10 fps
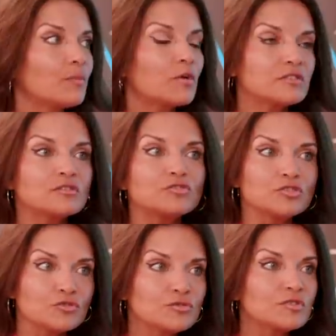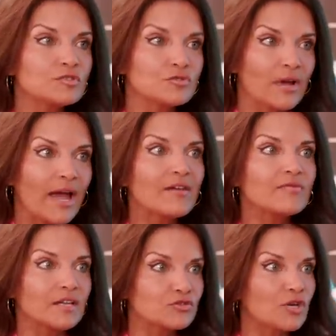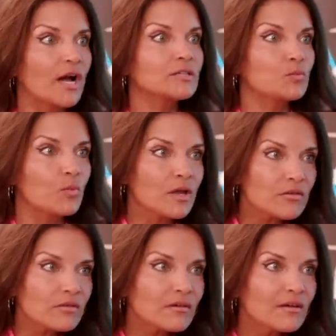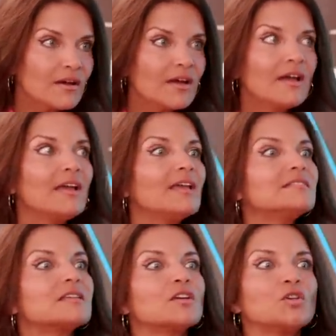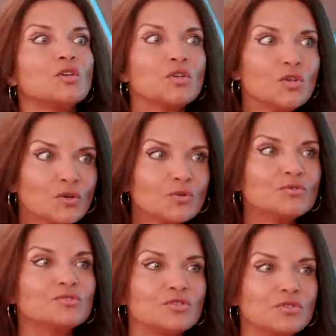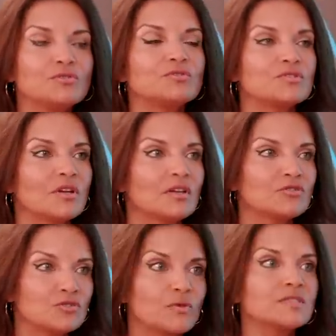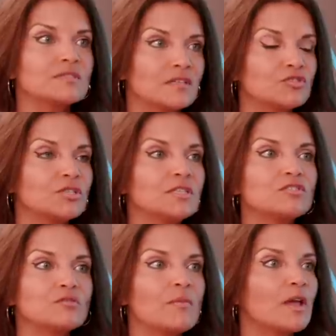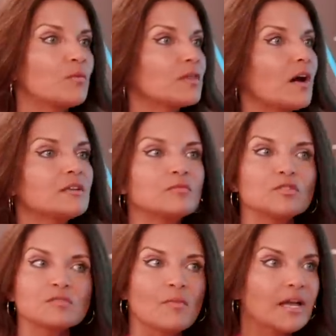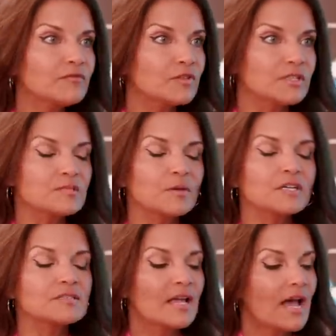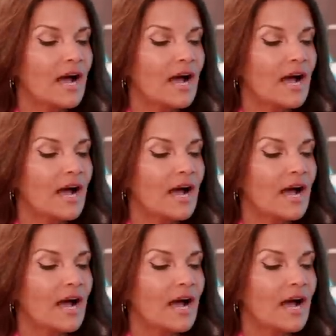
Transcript: the person she chooses to have that child with is a huge, huge choice that she needs to make with utmost mindfulness because